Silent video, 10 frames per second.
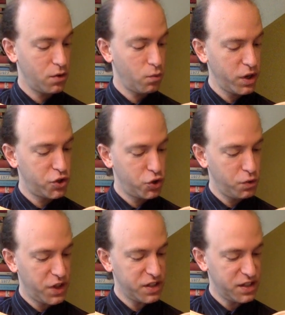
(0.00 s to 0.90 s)
which
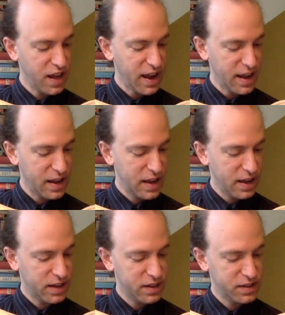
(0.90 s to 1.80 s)
to this day
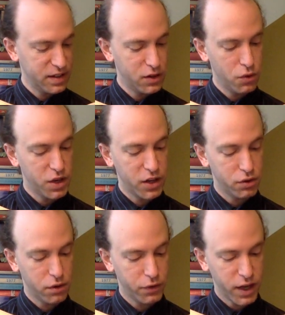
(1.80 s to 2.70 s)
it is in no
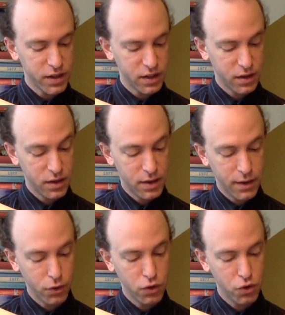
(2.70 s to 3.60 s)
danger of forgetting,
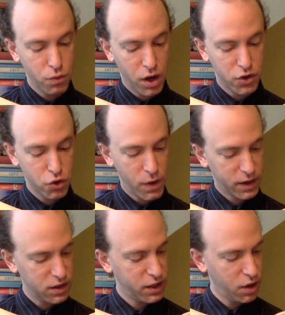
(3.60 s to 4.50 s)
never to run
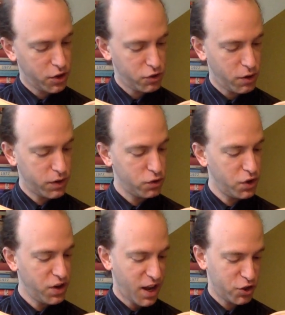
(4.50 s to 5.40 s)
directly contrary to
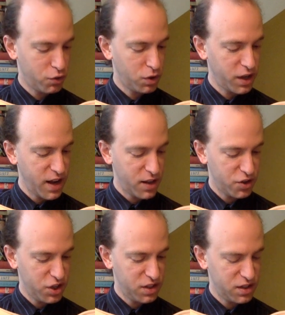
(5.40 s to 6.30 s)
the natural
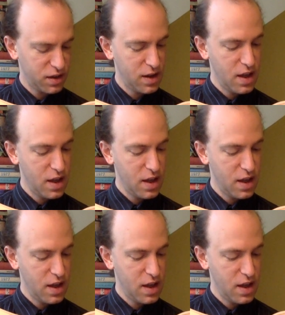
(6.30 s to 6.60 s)
analogies.